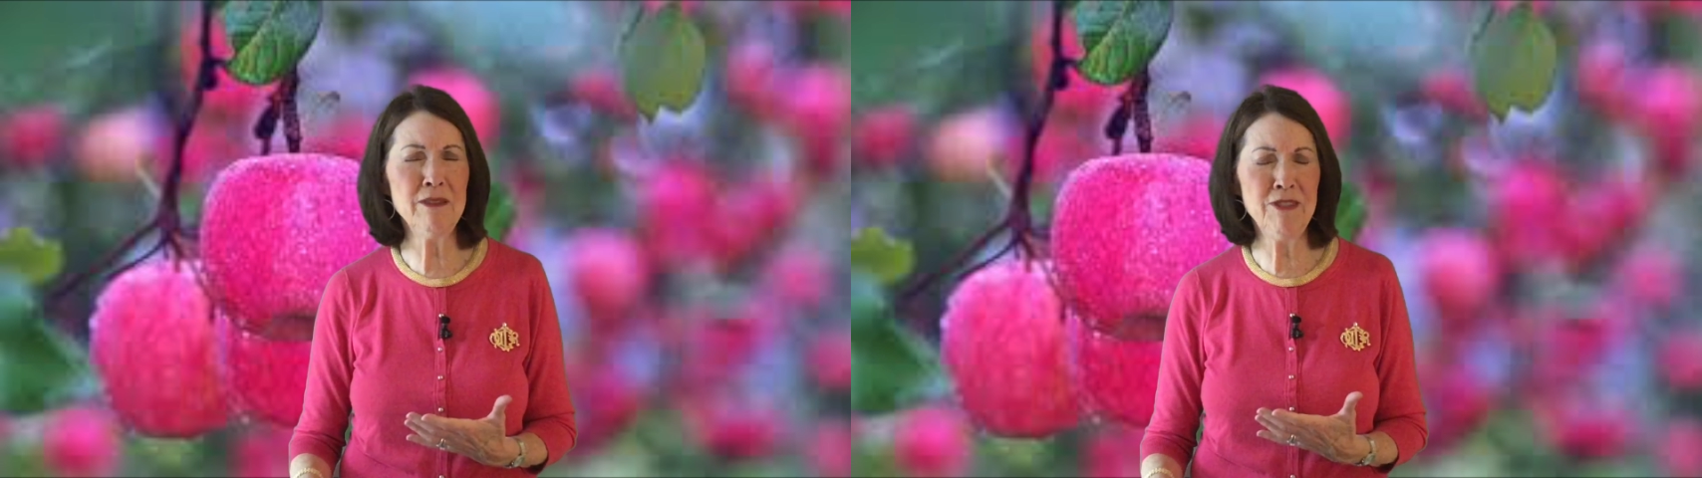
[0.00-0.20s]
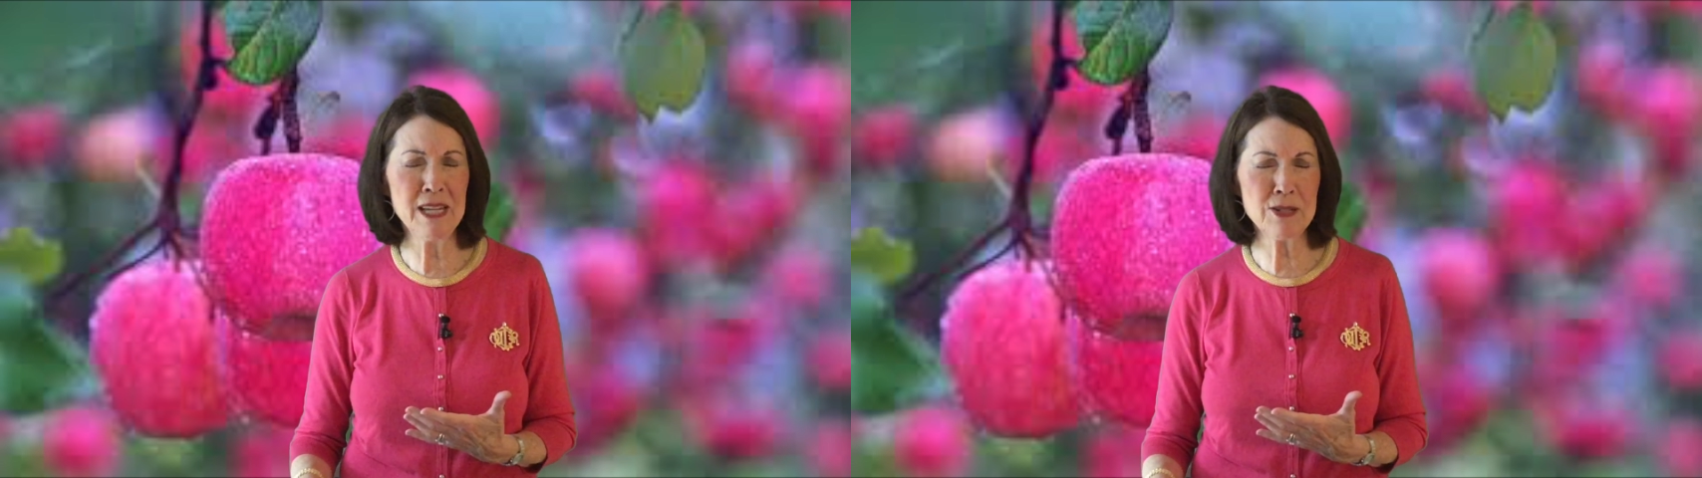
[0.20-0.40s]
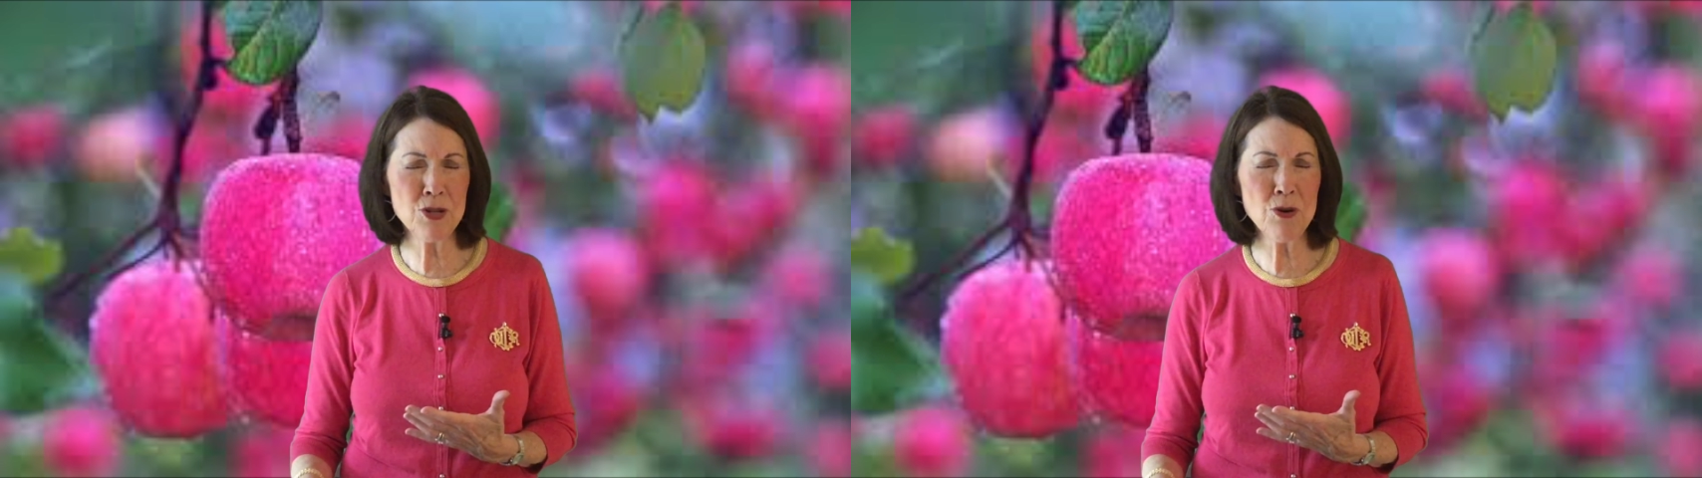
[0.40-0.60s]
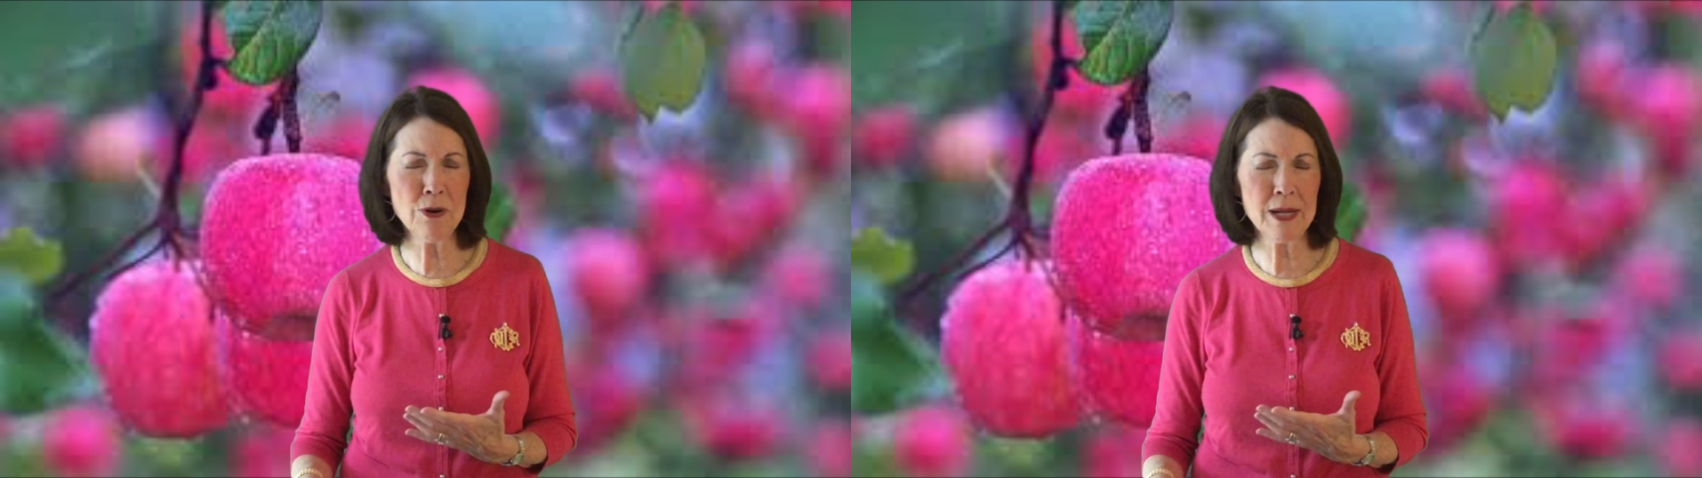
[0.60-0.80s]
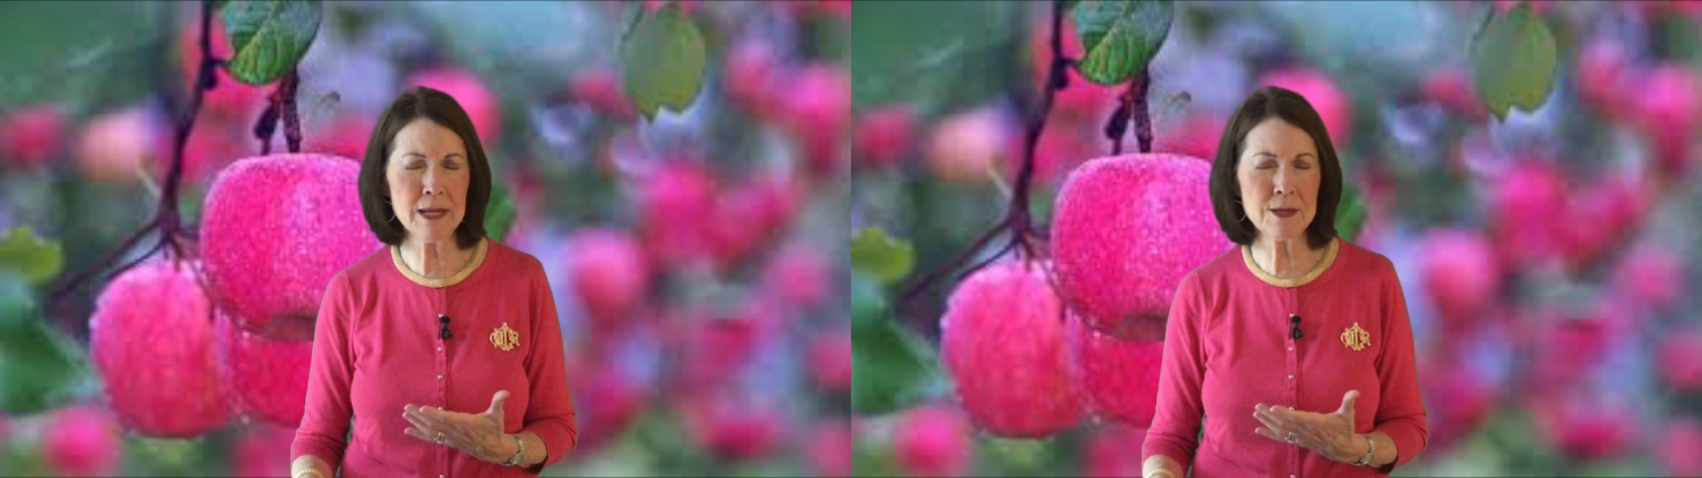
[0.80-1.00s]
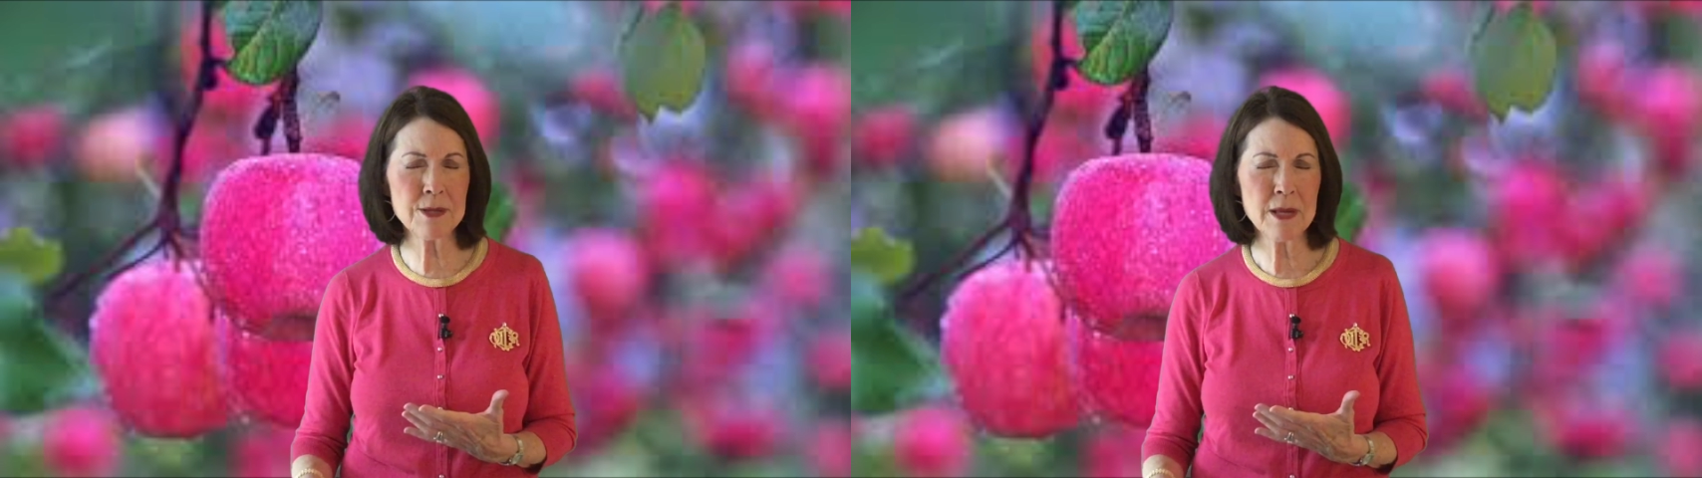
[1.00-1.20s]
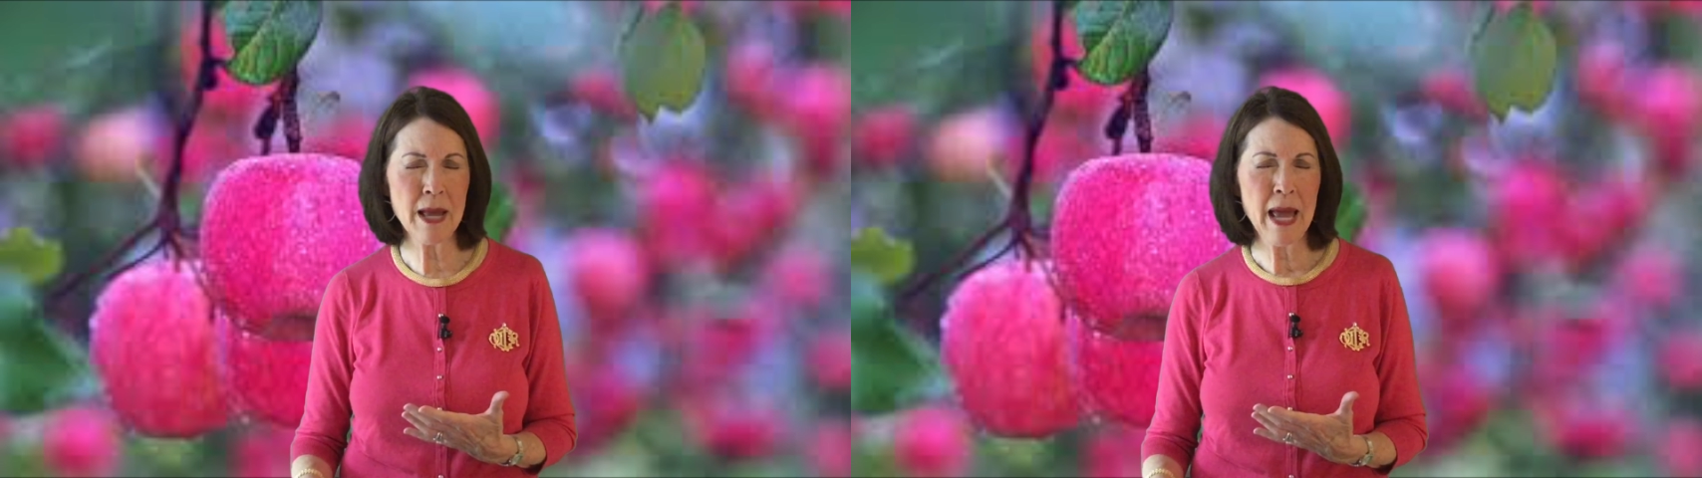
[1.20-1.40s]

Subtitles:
victorious.